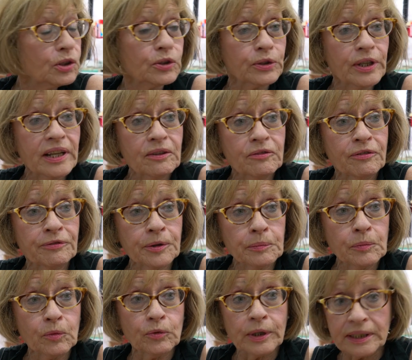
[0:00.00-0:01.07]
learning
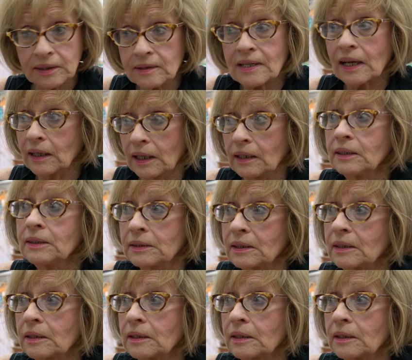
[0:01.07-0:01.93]
from Rita